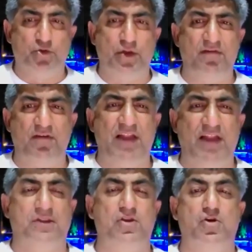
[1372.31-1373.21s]
Today we will
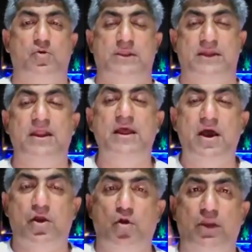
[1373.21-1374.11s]
answer your question.
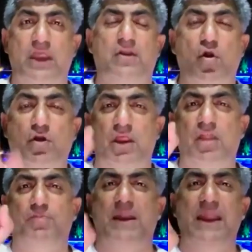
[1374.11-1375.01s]
Rotary
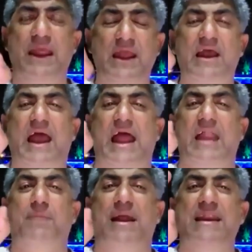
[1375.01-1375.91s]
is pending and
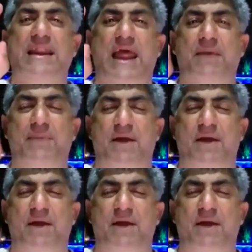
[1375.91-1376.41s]
mind and ahem.